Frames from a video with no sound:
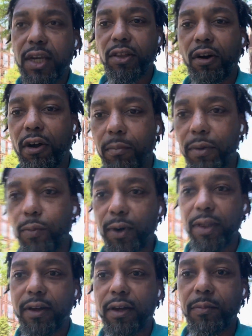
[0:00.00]
in the armor when
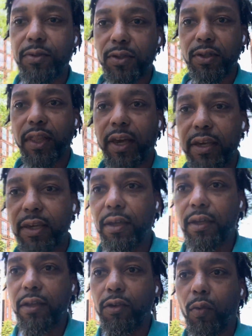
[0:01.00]
it comes to like
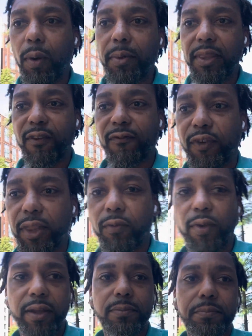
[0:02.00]
your woman not feeling
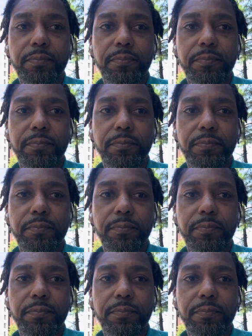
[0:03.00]
right